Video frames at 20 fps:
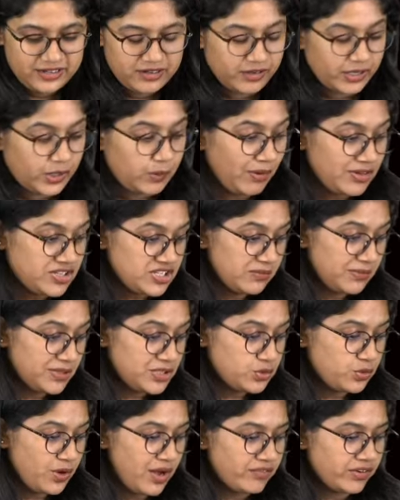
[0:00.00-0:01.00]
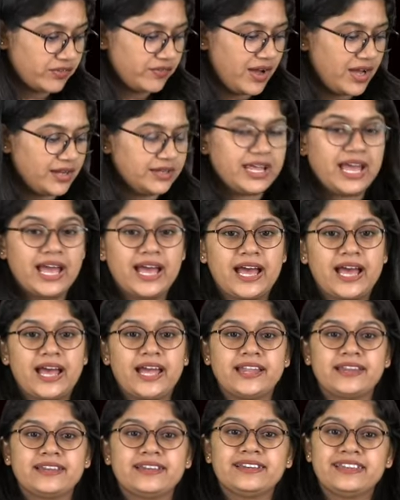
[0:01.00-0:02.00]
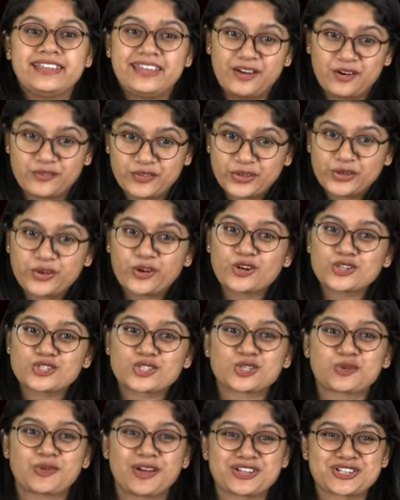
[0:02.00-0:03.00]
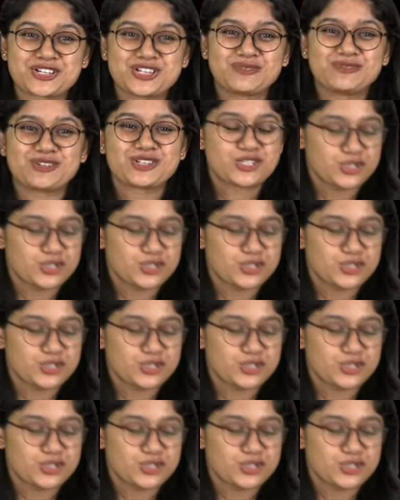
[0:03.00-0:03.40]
Okay, question number two, everyone, and here we go to question number